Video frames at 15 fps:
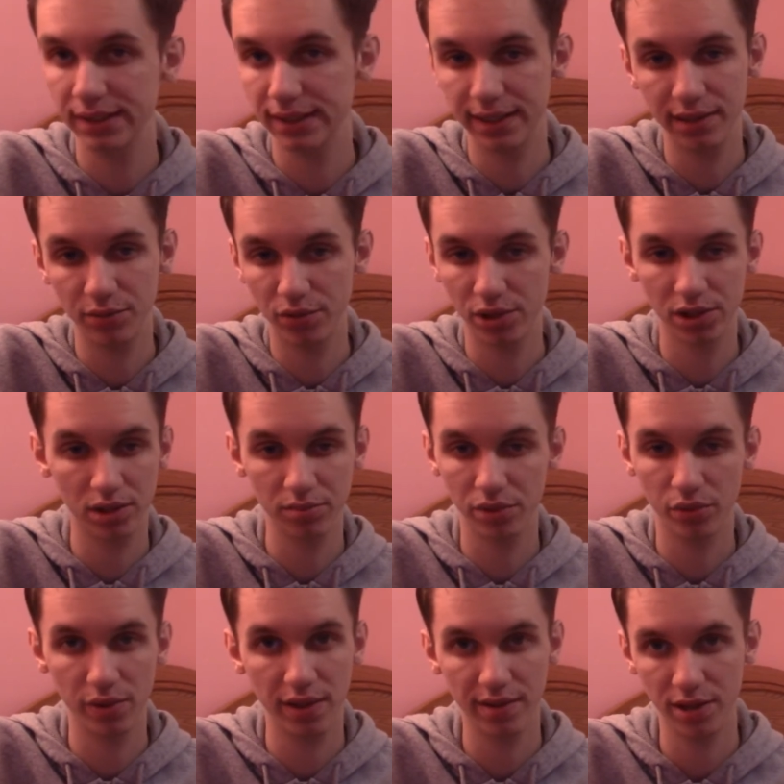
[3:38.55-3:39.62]
anywhere
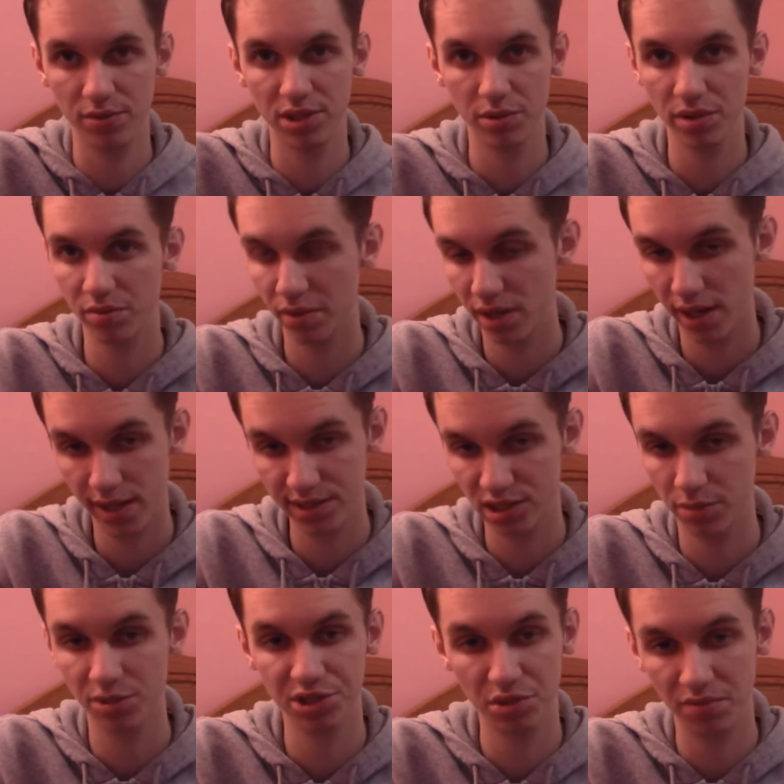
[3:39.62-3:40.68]
employee that you deal with
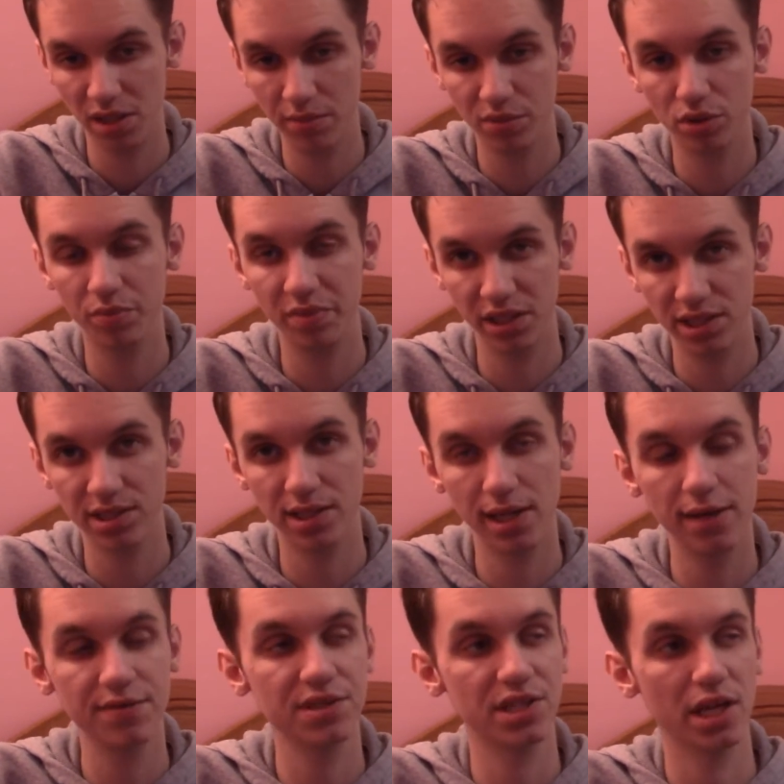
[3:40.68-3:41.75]
customers and people, be
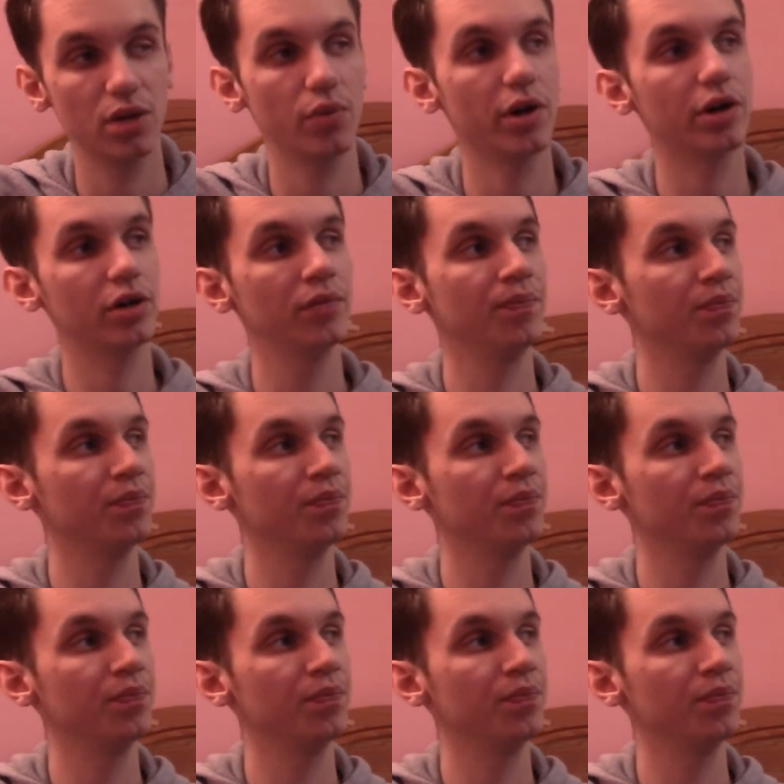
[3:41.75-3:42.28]
safe, stay aware,